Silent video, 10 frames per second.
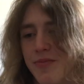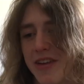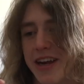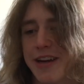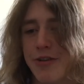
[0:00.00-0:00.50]

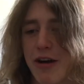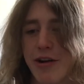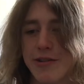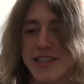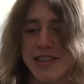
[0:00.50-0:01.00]
Like,
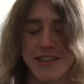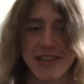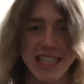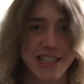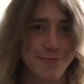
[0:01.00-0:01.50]
I wasn't
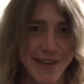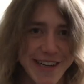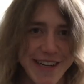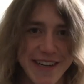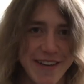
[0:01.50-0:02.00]

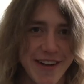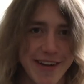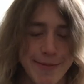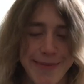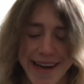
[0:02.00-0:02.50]
swinging it like
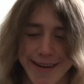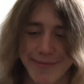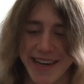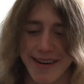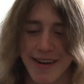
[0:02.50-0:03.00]
a
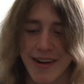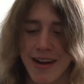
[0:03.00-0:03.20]
madman.